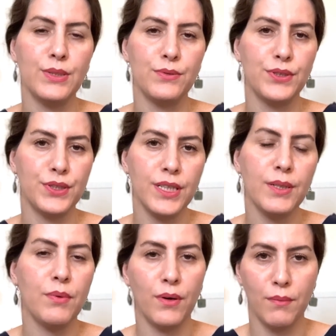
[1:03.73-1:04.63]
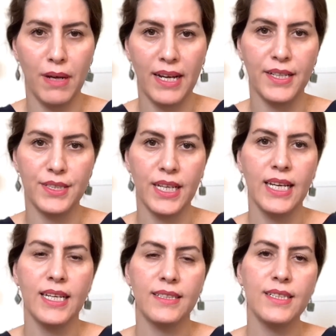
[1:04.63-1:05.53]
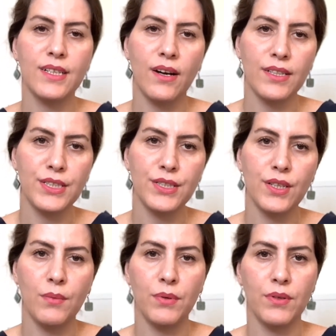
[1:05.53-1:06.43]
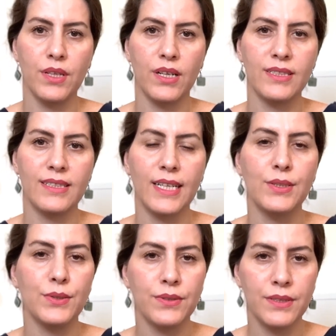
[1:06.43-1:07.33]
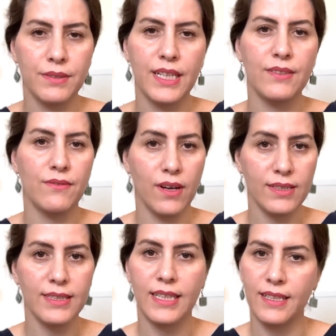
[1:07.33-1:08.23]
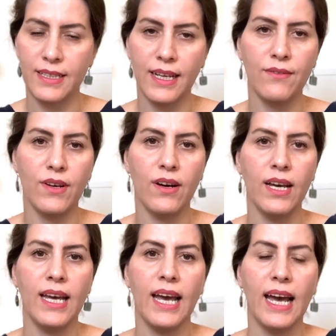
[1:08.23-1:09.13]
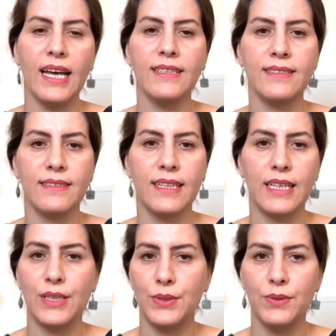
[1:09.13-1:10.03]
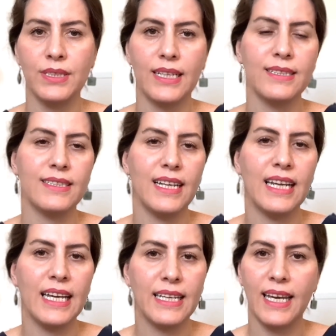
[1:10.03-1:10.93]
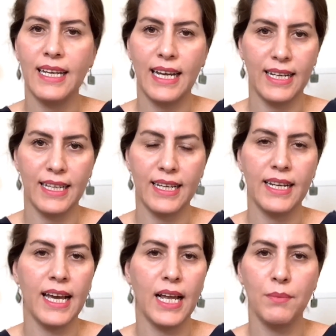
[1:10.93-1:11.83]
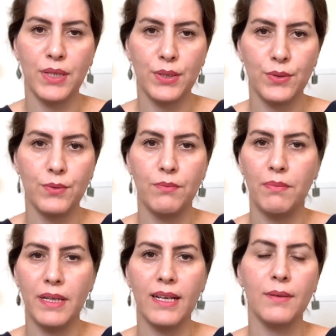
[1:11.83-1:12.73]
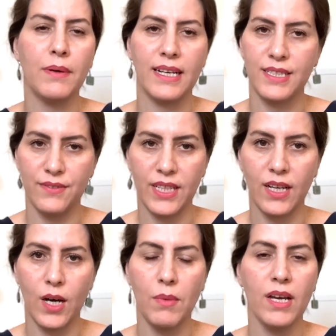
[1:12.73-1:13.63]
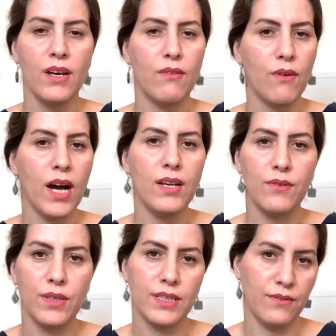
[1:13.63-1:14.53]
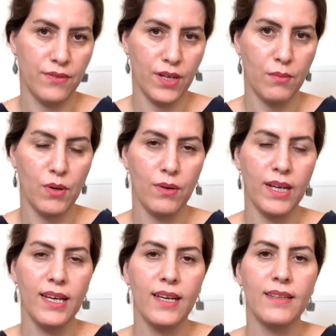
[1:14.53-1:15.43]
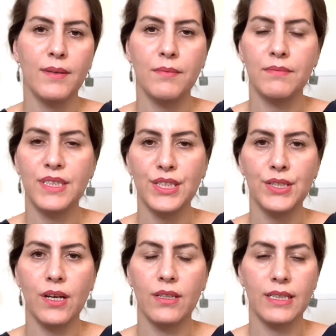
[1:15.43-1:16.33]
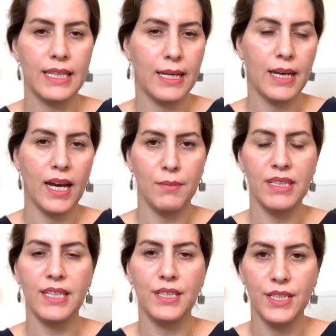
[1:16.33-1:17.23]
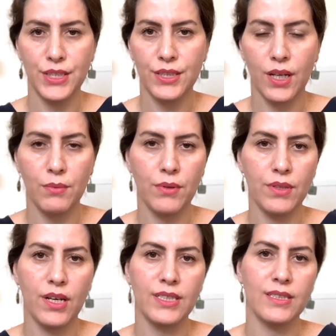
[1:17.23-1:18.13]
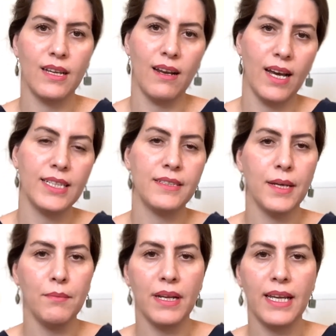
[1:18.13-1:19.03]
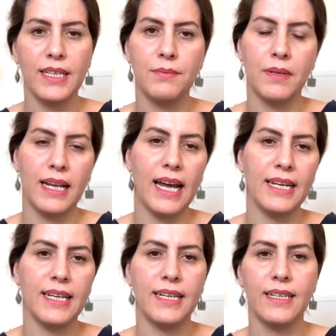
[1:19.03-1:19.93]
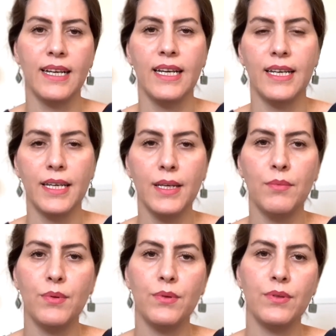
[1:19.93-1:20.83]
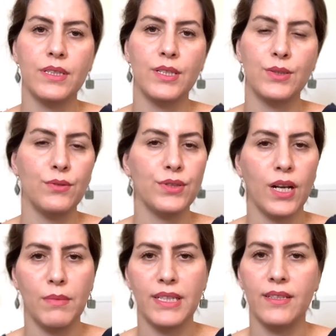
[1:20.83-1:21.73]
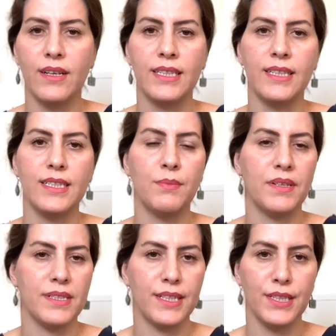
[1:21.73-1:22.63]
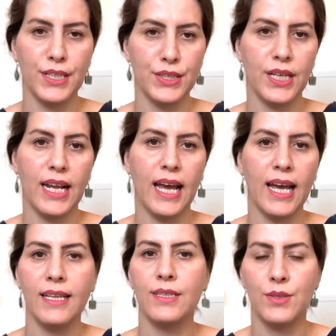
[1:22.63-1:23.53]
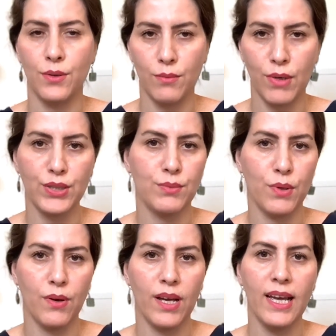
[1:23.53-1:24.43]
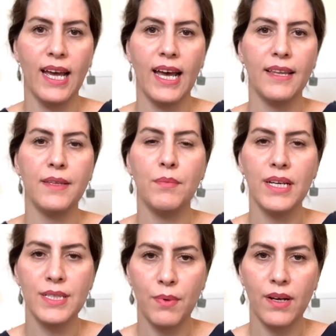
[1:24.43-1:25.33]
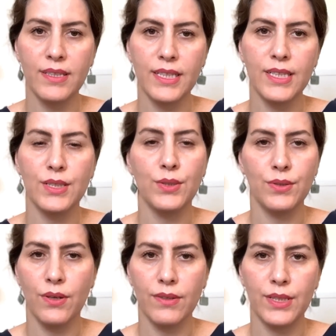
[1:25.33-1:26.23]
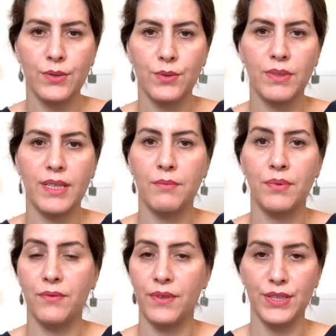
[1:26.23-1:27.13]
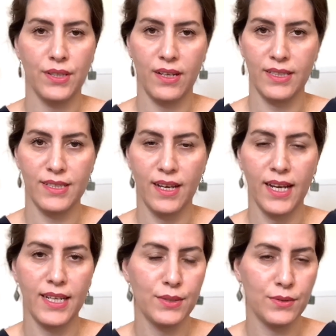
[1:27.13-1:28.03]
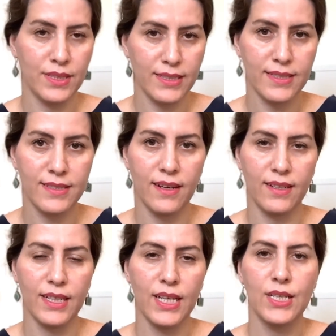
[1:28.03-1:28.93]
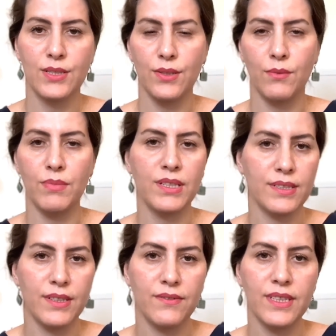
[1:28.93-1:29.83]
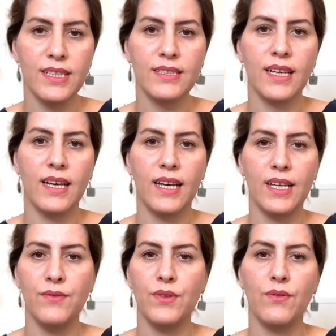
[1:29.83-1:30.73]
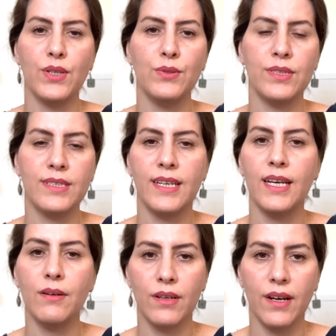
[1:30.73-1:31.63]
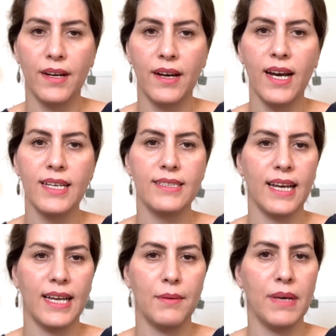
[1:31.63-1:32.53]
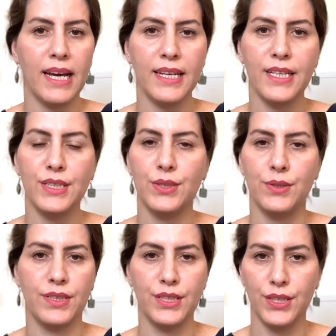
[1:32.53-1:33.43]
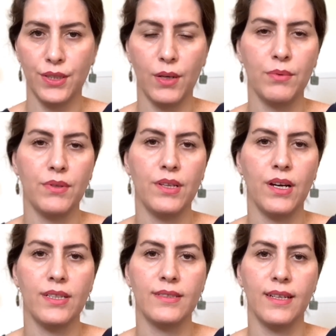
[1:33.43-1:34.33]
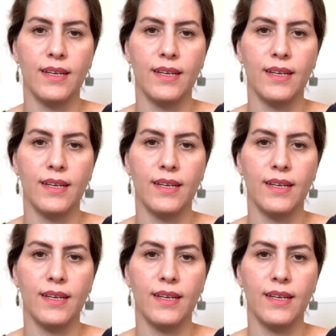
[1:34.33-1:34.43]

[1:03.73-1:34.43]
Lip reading: to ship or manage. These are digital products that you create once in Canva and you can sell again and again, helping you build passive income while working from home. The digital products like template, planner, ebook, social media kits, presentation, and so much more. And the best part is you don't need to be a professional designer to get a start. So because of this, if you want to stay organized and manage your digital products